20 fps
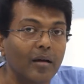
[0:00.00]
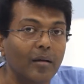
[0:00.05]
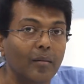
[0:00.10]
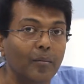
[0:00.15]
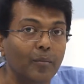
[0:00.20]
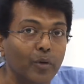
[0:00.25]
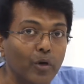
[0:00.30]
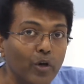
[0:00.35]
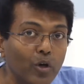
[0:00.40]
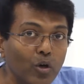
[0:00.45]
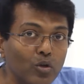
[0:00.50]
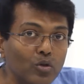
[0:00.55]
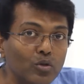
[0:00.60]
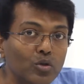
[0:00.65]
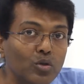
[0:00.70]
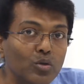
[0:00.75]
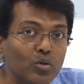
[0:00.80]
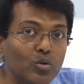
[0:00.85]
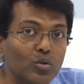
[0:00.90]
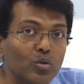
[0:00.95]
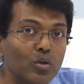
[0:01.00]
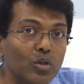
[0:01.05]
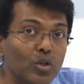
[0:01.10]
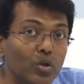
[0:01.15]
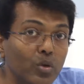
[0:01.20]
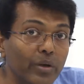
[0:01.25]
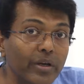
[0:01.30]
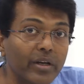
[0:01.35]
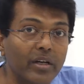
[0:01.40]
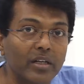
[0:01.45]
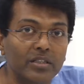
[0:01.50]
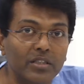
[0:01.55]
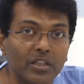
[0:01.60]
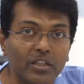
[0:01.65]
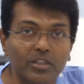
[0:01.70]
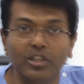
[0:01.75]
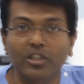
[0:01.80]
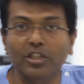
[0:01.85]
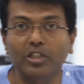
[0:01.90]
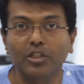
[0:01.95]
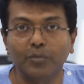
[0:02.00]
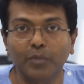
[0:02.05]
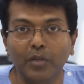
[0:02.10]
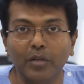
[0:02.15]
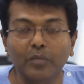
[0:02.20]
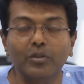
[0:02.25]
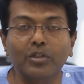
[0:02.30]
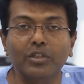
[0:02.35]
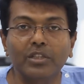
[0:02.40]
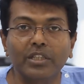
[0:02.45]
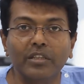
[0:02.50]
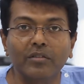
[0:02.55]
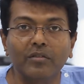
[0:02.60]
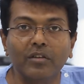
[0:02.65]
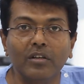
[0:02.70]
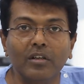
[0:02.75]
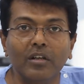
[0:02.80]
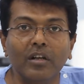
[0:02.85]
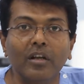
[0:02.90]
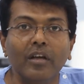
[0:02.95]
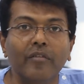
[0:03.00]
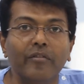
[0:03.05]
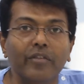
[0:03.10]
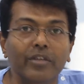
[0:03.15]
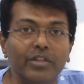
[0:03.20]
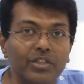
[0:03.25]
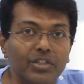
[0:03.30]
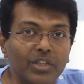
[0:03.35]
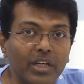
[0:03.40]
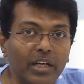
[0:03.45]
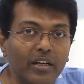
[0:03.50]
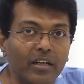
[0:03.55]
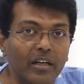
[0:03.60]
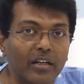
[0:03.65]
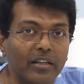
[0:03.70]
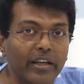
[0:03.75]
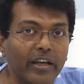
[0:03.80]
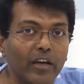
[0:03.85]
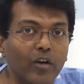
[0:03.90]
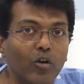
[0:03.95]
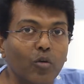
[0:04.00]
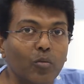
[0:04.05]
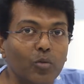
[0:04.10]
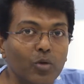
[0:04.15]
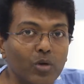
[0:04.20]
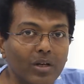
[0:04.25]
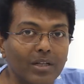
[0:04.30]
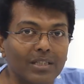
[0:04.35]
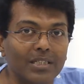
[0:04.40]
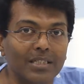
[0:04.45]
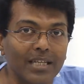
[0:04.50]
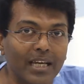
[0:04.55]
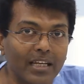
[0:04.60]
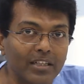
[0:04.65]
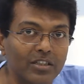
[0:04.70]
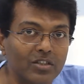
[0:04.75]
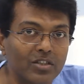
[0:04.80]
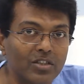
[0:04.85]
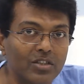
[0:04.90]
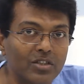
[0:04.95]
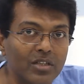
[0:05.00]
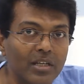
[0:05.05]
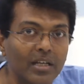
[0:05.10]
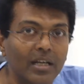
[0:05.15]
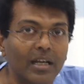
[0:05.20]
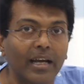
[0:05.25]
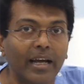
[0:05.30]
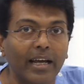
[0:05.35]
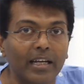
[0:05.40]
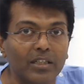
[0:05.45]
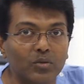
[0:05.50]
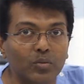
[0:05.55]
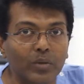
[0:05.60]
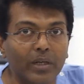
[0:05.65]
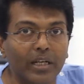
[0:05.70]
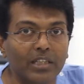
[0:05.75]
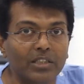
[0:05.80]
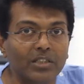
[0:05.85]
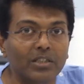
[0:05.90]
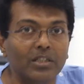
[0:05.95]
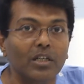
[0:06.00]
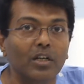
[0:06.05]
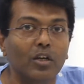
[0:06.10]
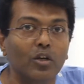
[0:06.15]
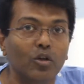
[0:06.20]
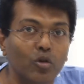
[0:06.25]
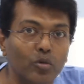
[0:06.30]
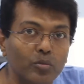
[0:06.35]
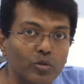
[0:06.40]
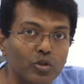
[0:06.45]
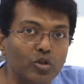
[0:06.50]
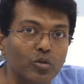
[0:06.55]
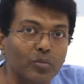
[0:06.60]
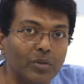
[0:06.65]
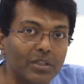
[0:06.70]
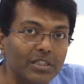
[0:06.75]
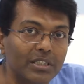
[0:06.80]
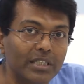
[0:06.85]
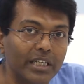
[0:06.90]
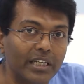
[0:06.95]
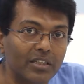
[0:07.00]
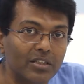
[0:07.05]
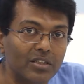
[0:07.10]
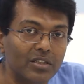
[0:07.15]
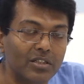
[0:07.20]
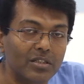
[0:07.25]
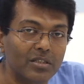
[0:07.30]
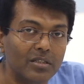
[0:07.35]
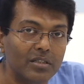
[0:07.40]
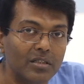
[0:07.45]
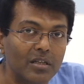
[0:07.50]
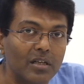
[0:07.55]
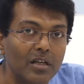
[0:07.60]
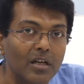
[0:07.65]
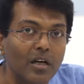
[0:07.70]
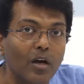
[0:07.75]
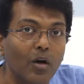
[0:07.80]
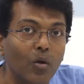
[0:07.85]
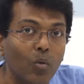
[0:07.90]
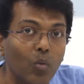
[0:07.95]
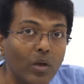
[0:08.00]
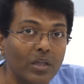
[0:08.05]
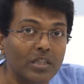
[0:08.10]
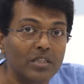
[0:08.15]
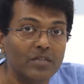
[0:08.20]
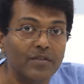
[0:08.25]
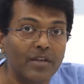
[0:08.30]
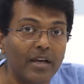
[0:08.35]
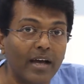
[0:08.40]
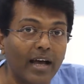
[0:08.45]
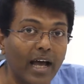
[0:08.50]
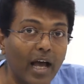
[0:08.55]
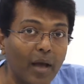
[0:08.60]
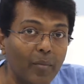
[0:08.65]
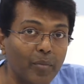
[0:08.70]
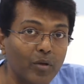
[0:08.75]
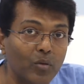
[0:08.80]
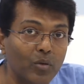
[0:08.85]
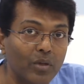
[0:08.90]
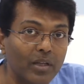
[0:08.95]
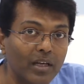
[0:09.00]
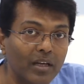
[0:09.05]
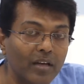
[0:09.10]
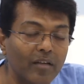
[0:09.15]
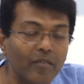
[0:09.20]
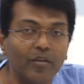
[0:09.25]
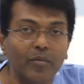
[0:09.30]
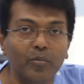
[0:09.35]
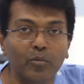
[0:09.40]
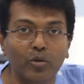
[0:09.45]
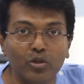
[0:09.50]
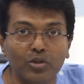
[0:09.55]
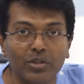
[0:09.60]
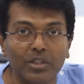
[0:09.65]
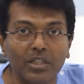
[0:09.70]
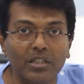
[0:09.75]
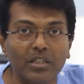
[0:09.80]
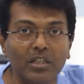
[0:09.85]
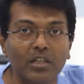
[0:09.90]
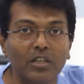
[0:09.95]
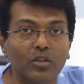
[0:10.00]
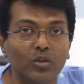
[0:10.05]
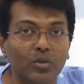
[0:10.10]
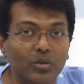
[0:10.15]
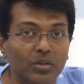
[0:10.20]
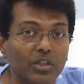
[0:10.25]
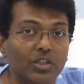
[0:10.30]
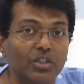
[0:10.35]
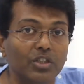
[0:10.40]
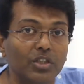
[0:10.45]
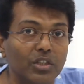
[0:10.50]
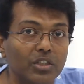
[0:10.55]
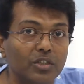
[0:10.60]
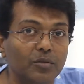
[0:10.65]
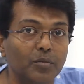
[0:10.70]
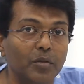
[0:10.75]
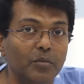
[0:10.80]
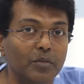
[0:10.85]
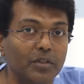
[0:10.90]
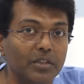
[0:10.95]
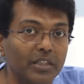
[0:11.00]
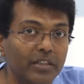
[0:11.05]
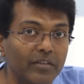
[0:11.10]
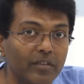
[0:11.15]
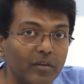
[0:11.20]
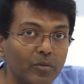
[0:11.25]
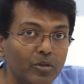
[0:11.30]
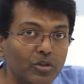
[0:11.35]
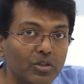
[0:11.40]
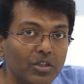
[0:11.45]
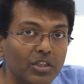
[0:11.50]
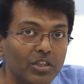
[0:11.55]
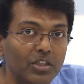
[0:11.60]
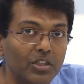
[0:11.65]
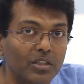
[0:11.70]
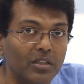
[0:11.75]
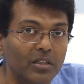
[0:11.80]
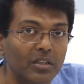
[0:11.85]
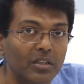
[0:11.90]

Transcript: Prior to doing a surgical sperm retrieval, we check their hormonal status as well as chromosomal status. Once we are happy with that, we proceed to a surgical sperm retrieval procedure.